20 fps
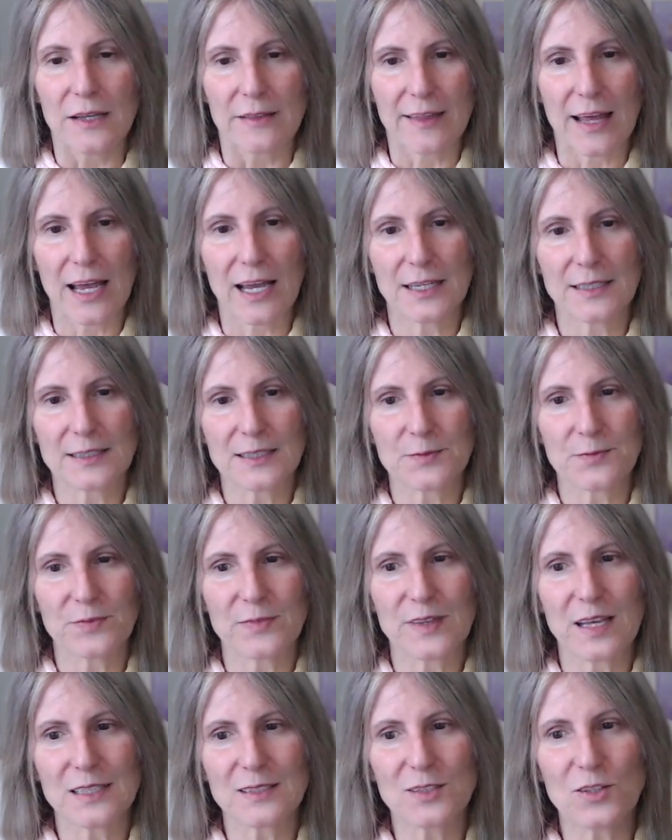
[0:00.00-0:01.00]
There's
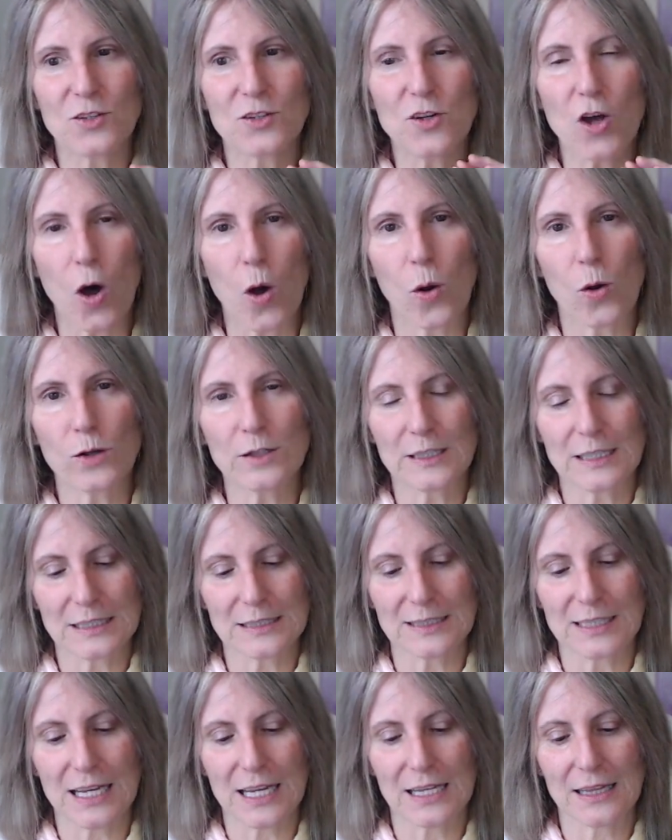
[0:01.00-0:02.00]
there's gold
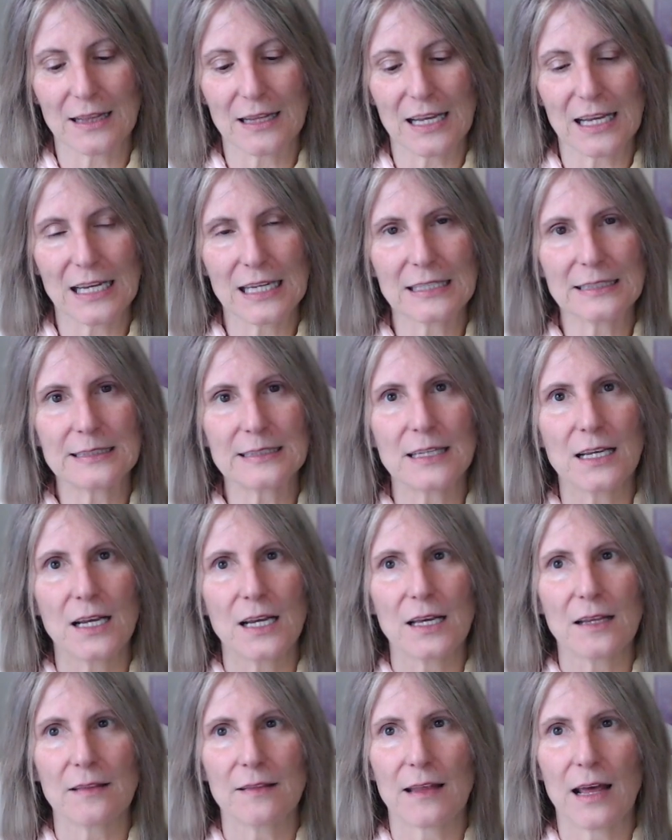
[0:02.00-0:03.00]
that's in this.
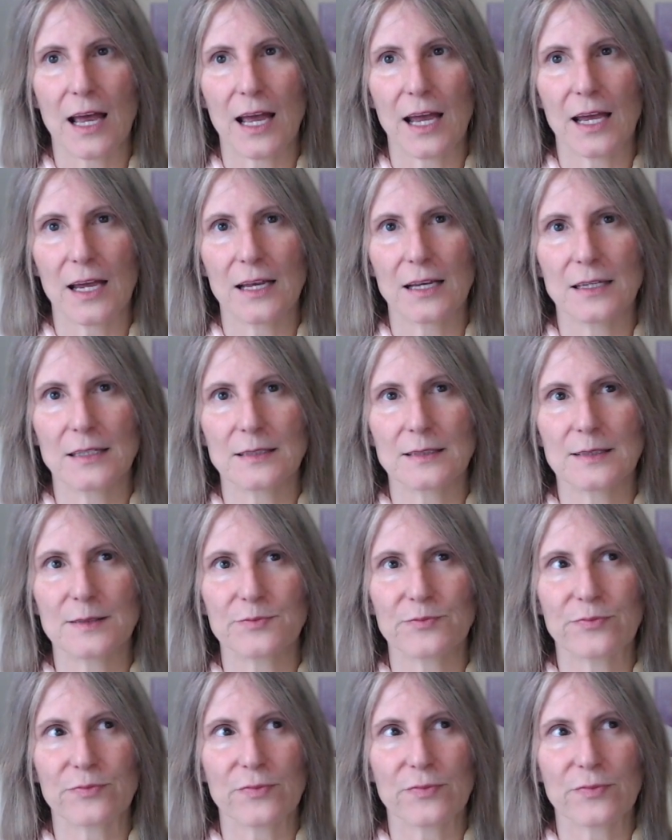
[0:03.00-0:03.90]
There's